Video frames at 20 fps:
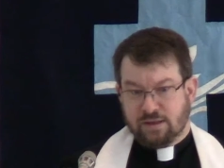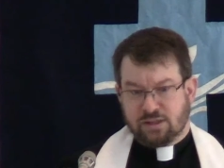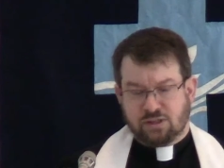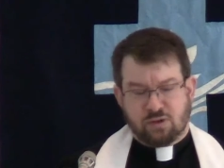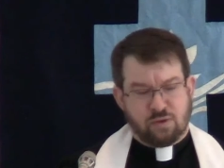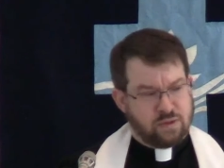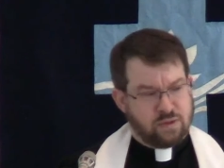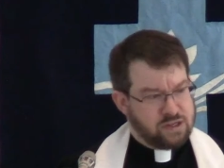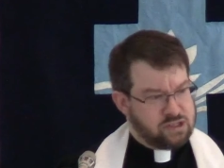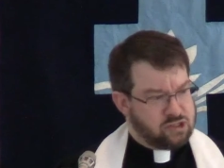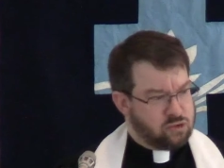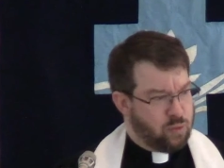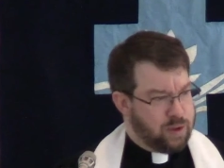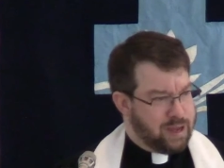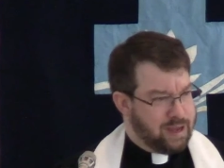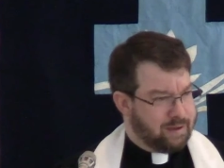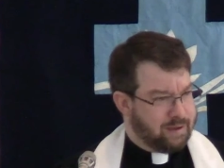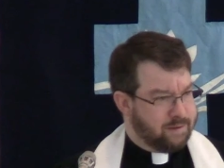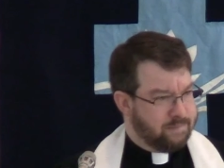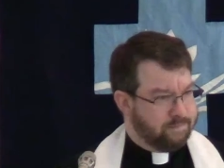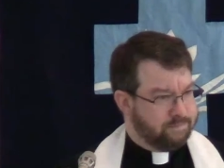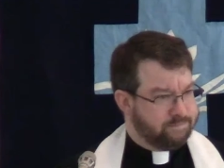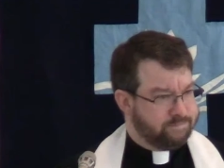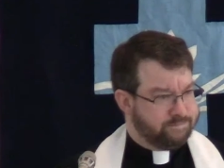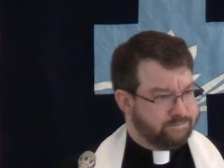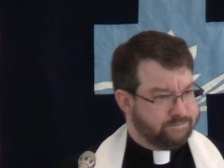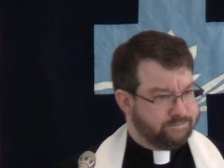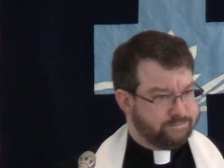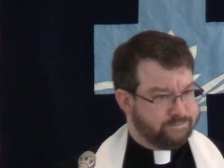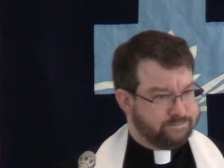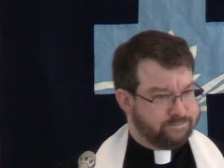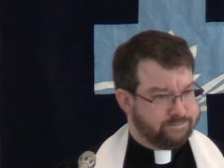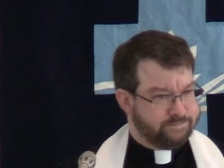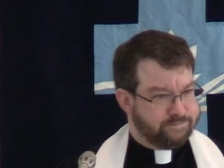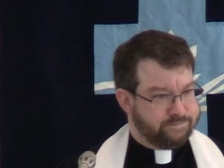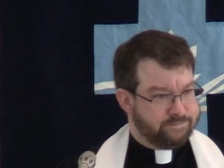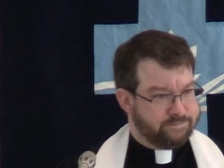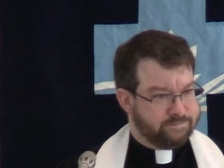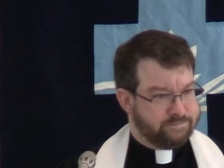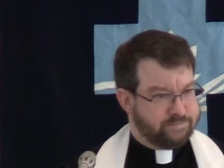So this
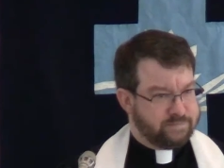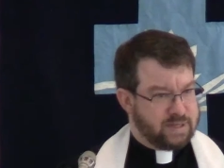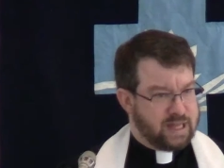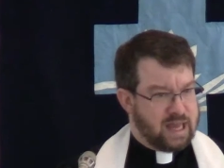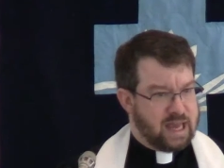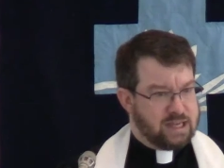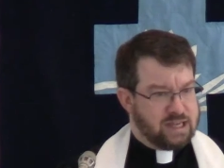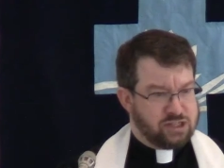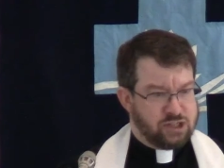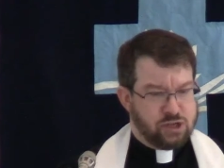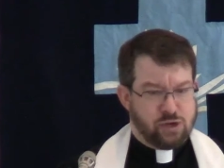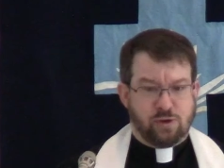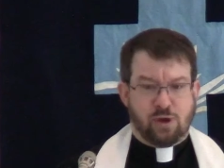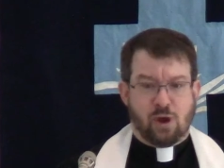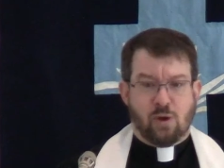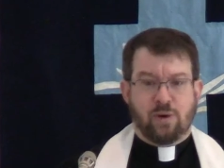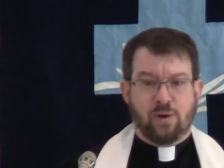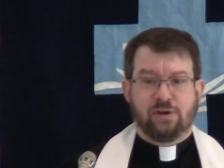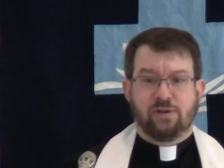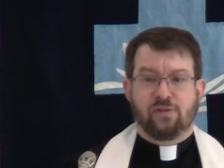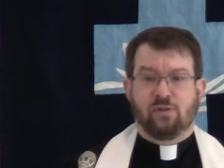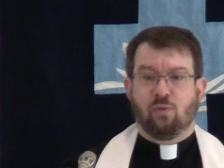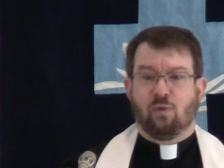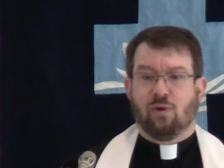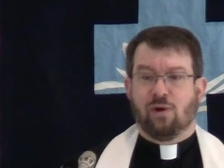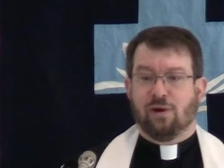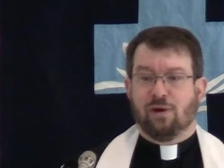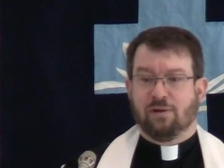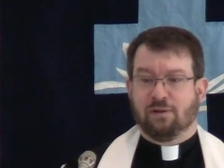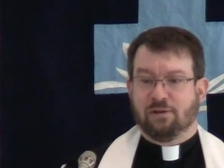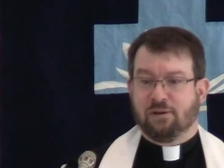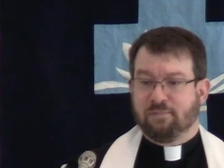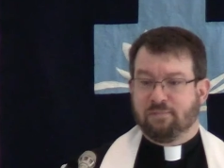week, as you go into the world,